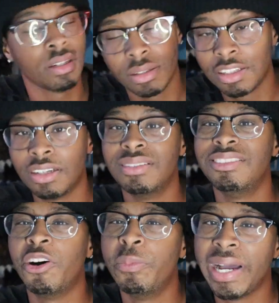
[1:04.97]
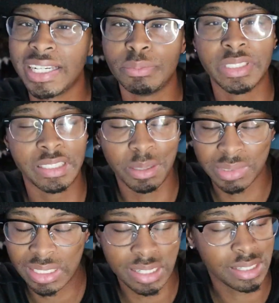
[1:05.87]
look, don't bash me. You know what I'm
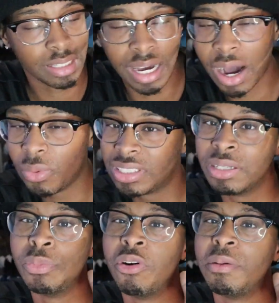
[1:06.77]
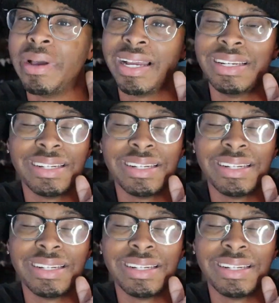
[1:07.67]
saying? Look, I wasn't born back